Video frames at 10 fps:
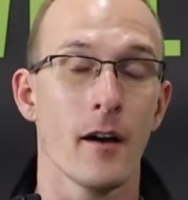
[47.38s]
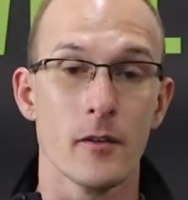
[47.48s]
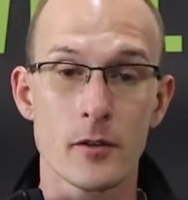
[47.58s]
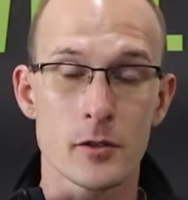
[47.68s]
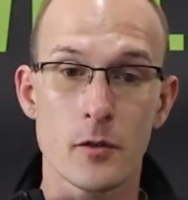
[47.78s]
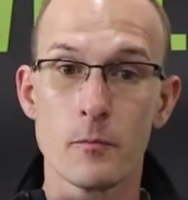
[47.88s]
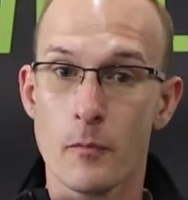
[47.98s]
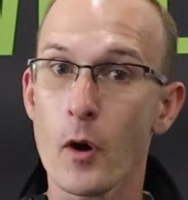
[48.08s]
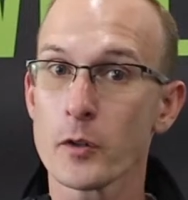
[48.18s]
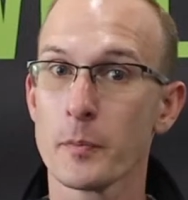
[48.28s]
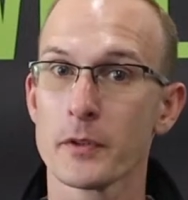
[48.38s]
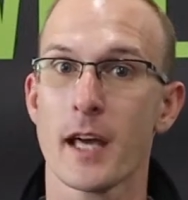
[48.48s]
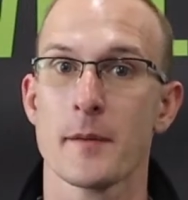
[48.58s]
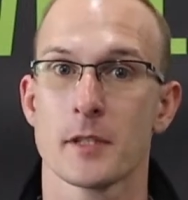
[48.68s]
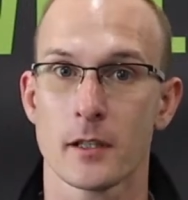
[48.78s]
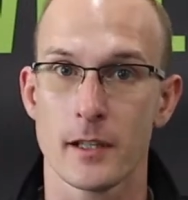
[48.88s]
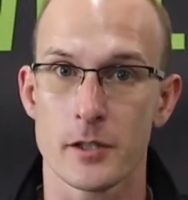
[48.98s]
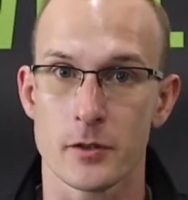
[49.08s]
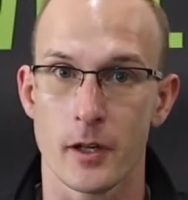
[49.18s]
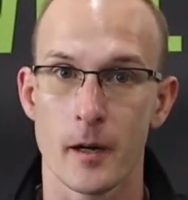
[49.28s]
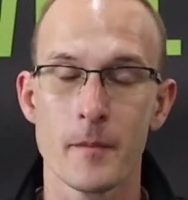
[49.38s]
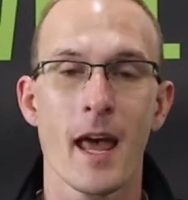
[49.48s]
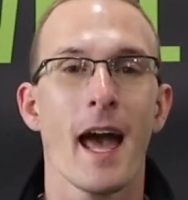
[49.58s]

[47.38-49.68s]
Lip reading: There's multiple types of cholesterol.